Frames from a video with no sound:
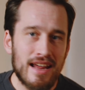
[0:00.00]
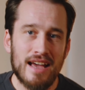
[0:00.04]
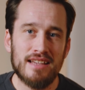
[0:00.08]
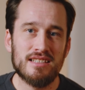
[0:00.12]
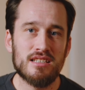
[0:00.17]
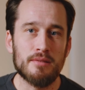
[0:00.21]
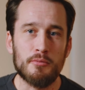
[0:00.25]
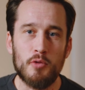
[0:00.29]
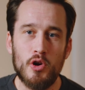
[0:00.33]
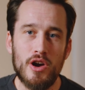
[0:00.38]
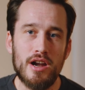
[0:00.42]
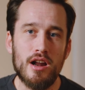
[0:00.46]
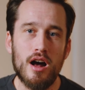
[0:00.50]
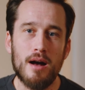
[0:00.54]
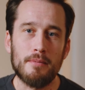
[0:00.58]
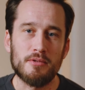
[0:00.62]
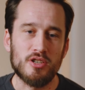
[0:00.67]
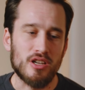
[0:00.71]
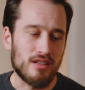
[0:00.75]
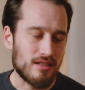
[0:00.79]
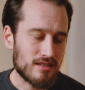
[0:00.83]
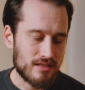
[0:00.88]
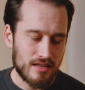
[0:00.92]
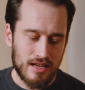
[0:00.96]
has some great
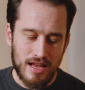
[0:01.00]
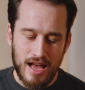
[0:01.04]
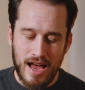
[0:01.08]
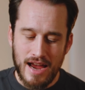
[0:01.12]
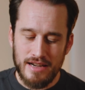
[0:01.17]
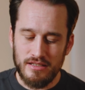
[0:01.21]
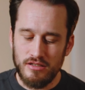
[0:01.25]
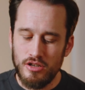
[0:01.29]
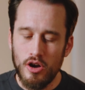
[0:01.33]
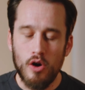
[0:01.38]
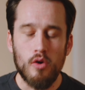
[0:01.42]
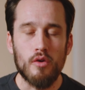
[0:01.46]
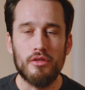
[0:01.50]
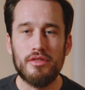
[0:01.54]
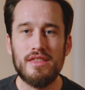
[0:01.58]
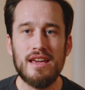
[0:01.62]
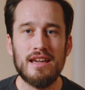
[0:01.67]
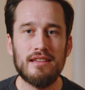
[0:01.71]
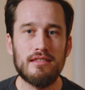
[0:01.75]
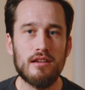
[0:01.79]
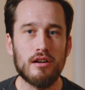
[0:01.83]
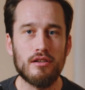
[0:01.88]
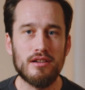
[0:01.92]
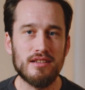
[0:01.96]
options. I don't
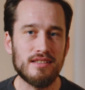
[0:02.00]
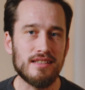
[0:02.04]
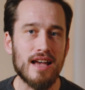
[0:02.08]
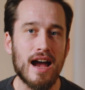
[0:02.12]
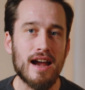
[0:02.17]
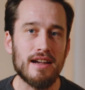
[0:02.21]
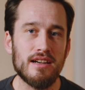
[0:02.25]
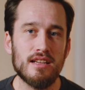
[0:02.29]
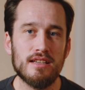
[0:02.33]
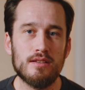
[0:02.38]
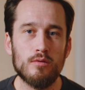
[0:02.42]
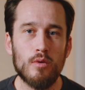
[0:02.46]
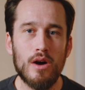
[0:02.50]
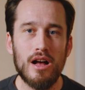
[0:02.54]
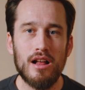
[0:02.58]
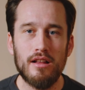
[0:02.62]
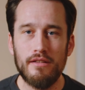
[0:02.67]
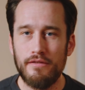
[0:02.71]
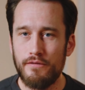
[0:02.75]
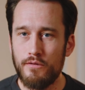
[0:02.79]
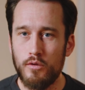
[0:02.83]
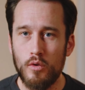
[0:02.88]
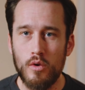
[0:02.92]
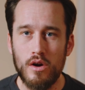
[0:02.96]
think they're designed as
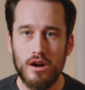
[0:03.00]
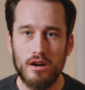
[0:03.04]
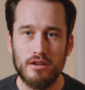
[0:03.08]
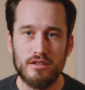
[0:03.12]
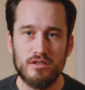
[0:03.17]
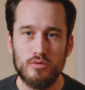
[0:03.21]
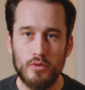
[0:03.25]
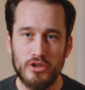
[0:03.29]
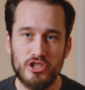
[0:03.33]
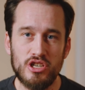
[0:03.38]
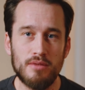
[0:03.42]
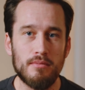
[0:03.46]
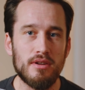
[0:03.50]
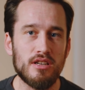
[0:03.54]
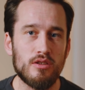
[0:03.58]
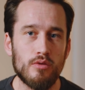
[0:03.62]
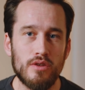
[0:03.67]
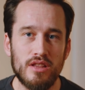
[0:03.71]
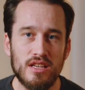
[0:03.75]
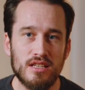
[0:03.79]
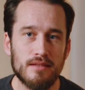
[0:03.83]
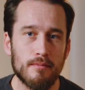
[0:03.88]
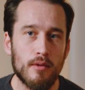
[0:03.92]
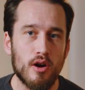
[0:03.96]
well for switching
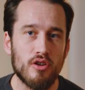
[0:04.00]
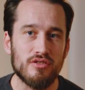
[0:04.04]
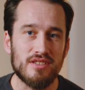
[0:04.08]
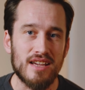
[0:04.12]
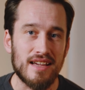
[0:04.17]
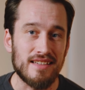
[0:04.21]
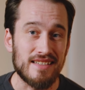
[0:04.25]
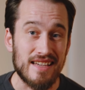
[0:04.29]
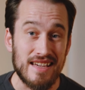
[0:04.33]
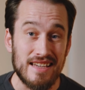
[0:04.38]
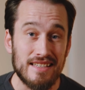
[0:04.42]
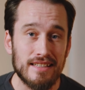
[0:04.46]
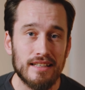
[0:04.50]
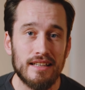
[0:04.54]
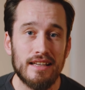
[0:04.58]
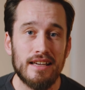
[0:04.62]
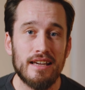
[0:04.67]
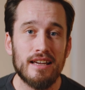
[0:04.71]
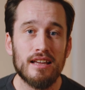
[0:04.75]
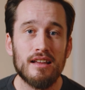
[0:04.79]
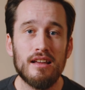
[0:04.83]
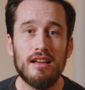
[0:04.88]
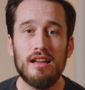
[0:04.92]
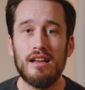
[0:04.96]
between these modes as
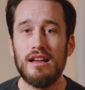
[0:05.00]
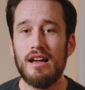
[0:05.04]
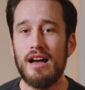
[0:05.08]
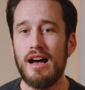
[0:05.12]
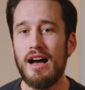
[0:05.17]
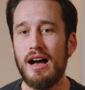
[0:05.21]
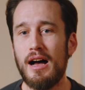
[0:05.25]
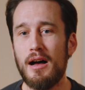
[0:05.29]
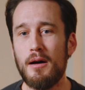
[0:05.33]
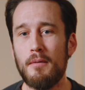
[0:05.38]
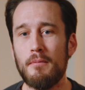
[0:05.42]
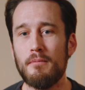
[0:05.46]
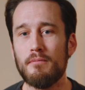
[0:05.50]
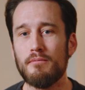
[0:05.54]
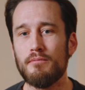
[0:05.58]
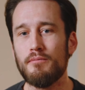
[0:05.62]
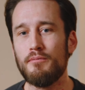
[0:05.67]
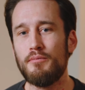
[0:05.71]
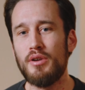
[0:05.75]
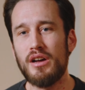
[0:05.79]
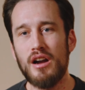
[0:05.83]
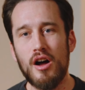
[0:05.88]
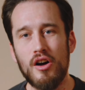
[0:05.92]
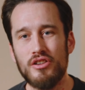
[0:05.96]
easily,
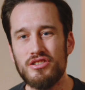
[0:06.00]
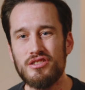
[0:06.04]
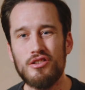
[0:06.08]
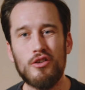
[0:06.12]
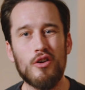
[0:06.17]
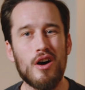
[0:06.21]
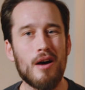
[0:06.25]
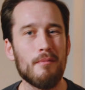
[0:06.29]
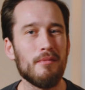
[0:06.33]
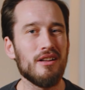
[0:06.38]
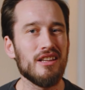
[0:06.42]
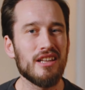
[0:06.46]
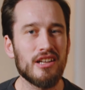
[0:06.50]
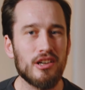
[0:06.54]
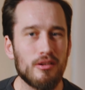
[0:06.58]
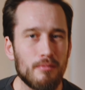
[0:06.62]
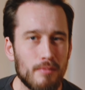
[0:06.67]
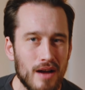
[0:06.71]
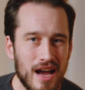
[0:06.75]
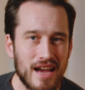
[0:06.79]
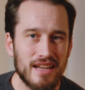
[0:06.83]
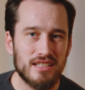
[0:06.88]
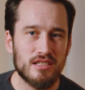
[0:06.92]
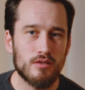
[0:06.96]
but also I'm a little
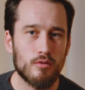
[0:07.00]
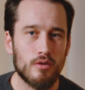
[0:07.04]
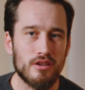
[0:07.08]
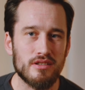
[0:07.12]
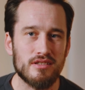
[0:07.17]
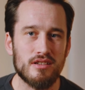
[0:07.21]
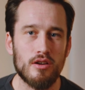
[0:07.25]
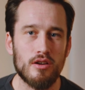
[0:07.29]
biased towards